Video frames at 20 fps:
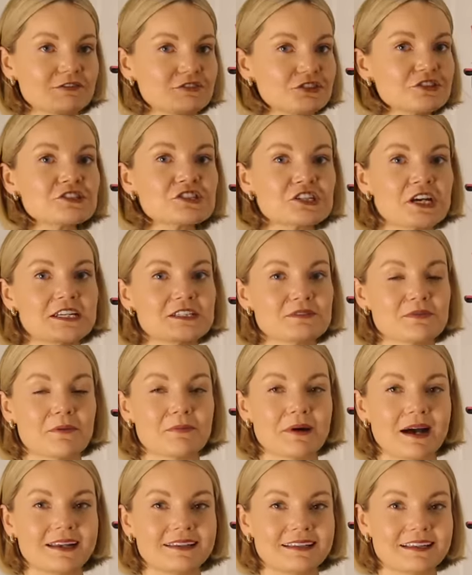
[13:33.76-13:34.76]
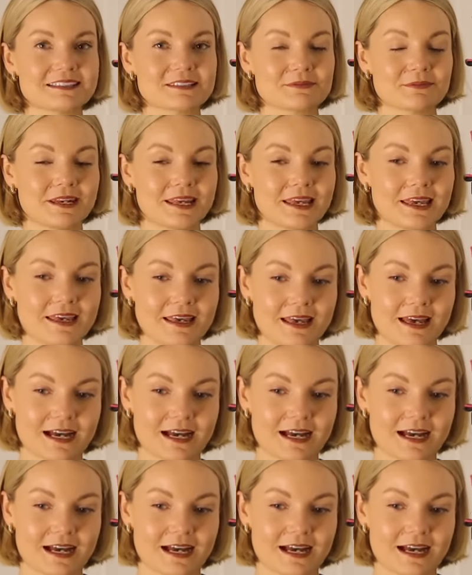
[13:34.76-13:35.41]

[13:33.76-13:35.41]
I've just changed my mind last minute.